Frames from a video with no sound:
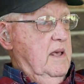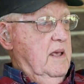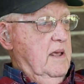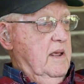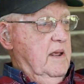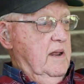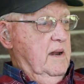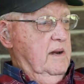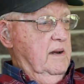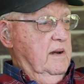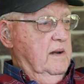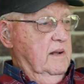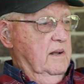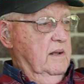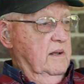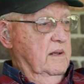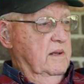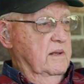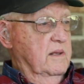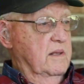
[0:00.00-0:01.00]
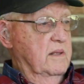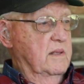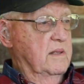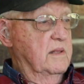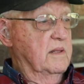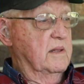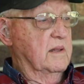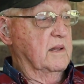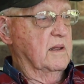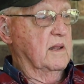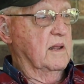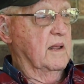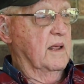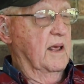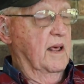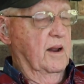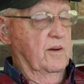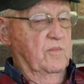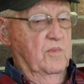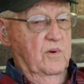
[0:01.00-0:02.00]
And
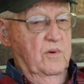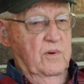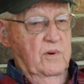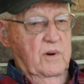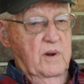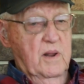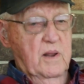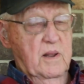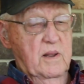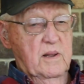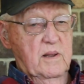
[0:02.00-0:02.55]
Admiral